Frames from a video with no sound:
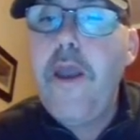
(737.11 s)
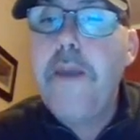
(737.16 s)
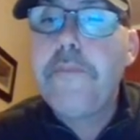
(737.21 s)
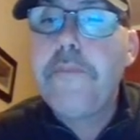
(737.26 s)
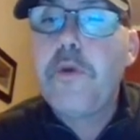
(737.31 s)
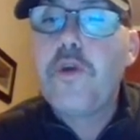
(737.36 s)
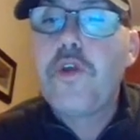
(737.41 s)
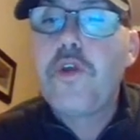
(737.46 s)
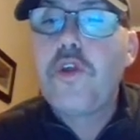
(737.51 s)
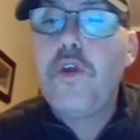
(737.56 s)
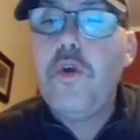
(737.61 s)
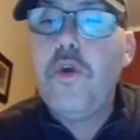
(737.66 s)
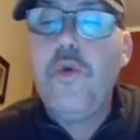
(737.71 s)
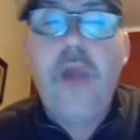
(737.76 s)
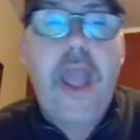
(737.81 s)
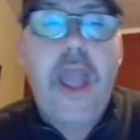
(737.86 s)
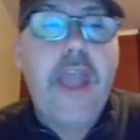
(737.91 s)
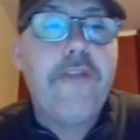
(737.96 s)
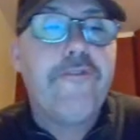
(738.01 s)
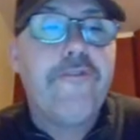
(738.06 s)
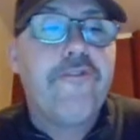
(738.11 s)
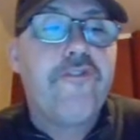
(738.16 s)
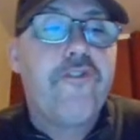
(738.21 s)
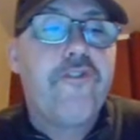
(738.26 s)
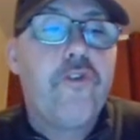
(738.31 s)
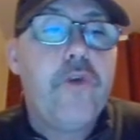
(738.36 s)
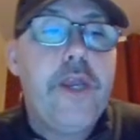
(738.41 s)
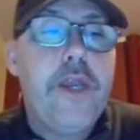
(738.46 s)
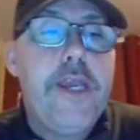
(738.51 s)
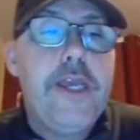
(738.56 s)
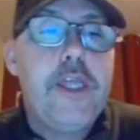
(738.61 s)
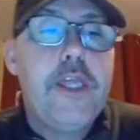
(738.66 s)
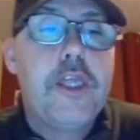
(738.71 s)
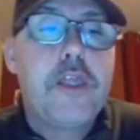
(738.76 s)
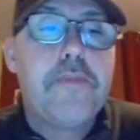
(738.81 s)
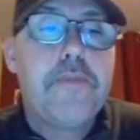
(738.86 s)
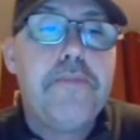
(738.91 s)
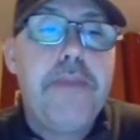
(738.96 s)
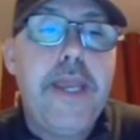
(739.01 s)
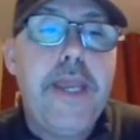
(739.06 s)
pursue a free
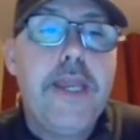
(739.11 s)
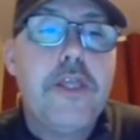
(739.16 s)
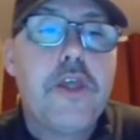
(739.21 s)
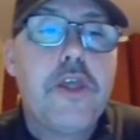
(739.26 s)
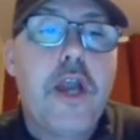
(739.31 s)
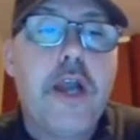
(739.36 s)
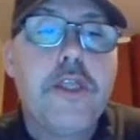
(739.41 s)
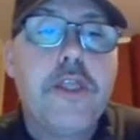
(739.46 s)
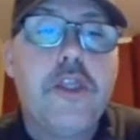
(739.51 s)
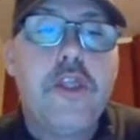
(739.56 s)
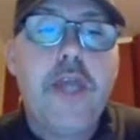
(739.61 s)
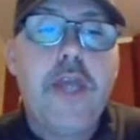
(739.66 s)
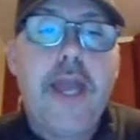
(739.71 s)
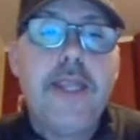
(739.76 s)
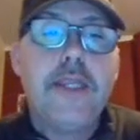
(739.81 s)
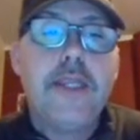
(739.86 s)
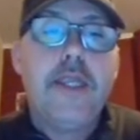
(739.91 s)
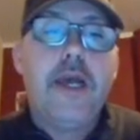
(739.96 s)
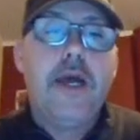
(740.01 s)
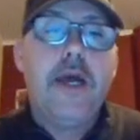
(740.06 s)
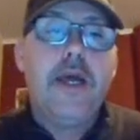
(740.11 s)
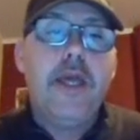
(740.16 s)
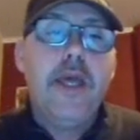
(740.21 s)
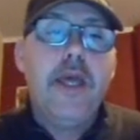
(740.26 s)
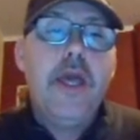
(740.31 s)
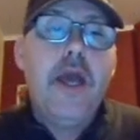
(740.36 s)
speech agenda.